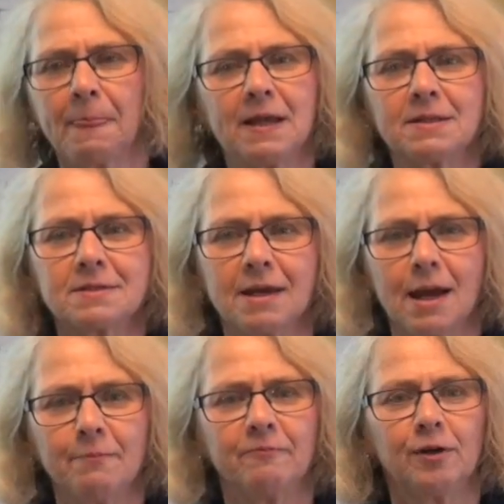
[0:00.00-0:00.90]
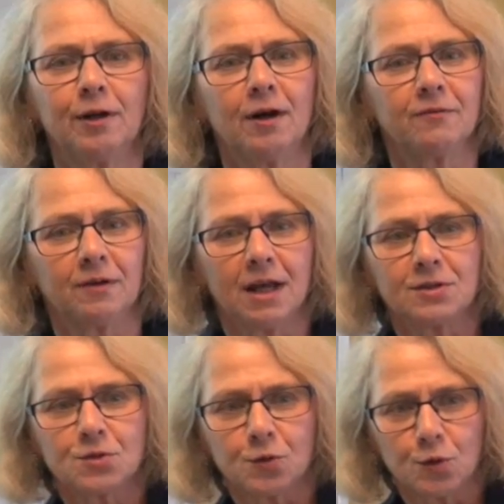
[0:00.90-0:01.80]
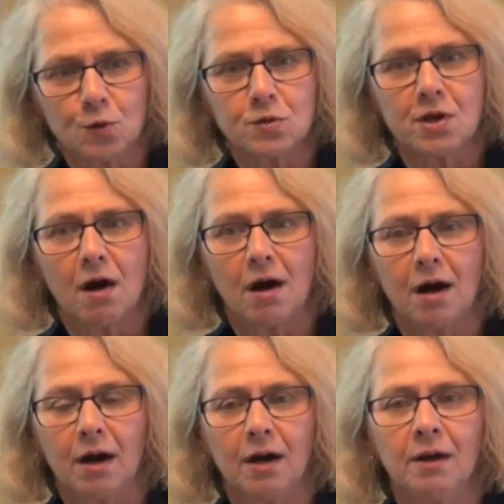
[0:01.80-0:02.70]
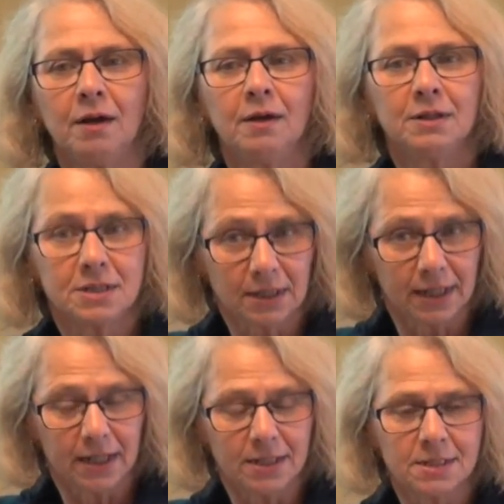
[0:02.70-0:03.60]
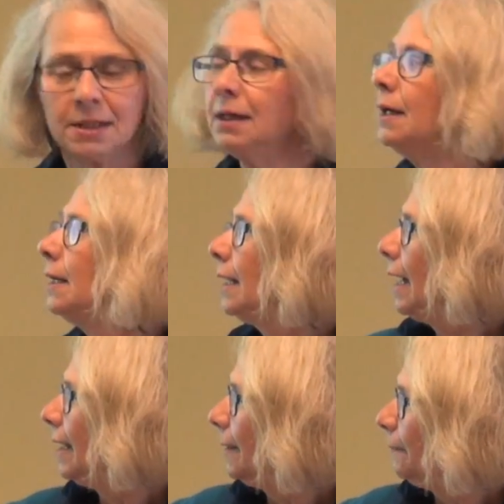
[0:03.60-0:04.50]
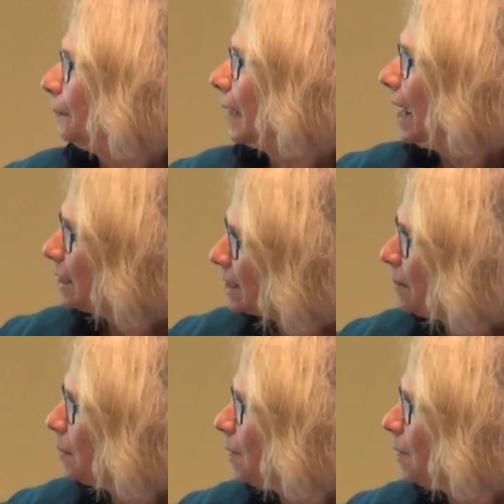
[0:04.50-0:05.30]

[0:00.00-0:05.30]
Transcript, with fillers: that doesn't happen very often, and so those are delayed. Um, and some